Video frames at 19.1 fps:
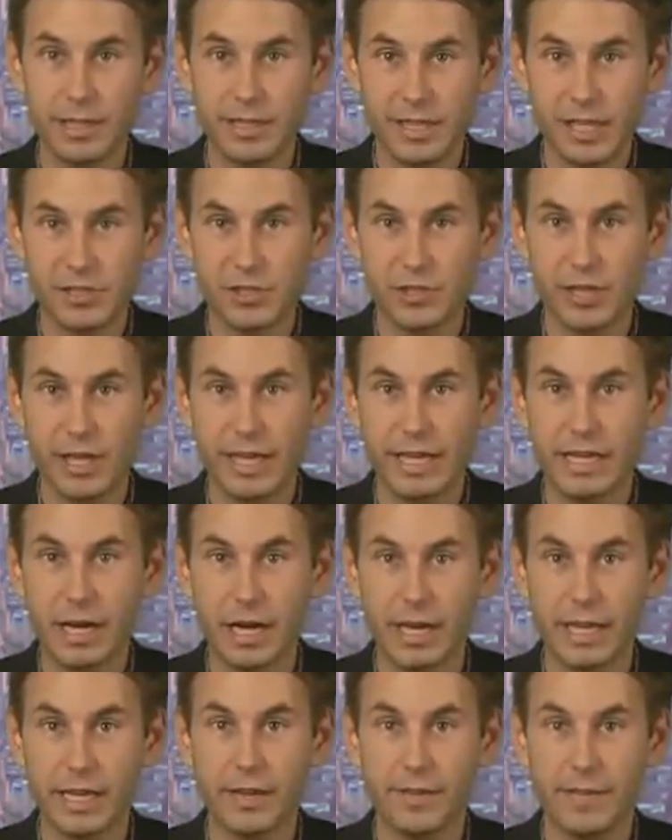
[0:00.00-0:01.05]
Yesterday
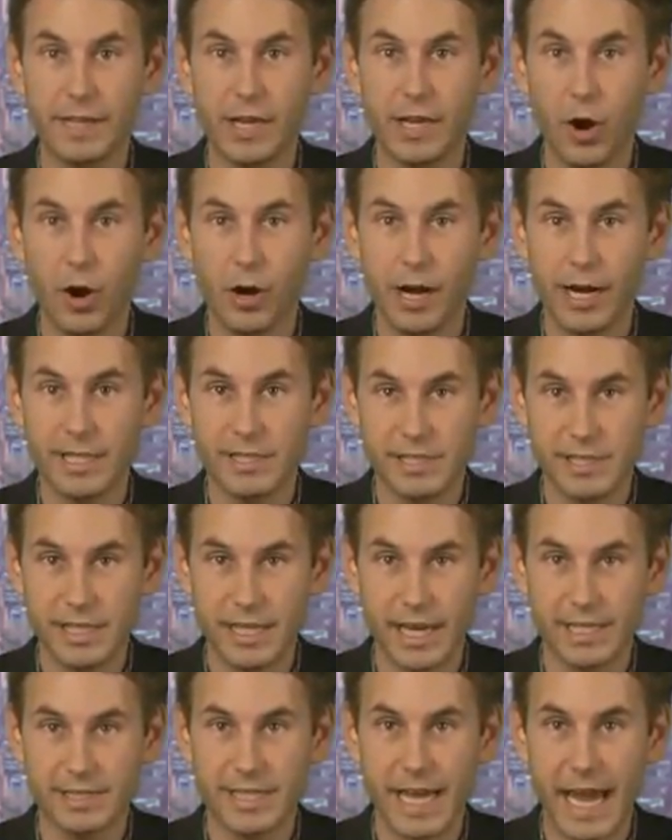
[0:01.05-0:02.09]
night, the
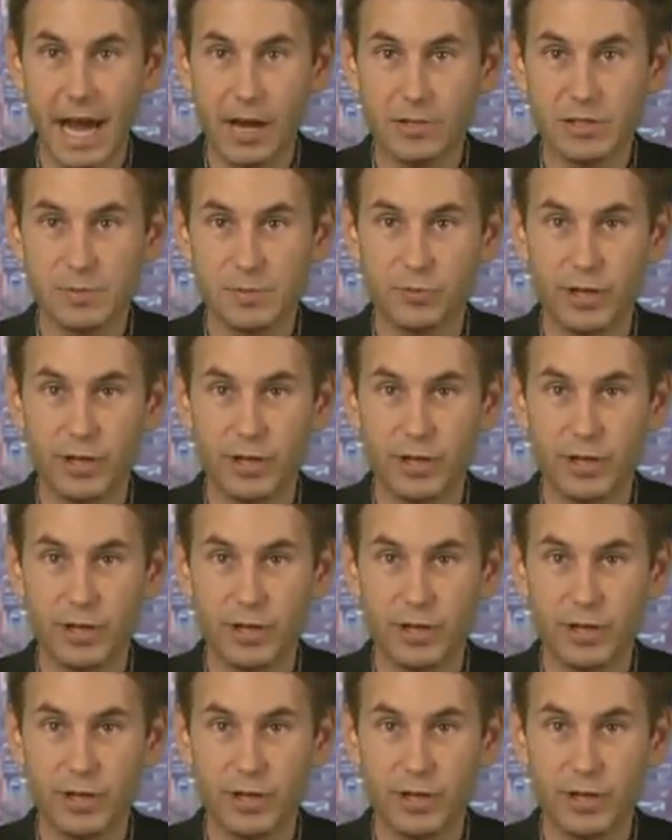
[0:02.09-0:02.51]
RICS House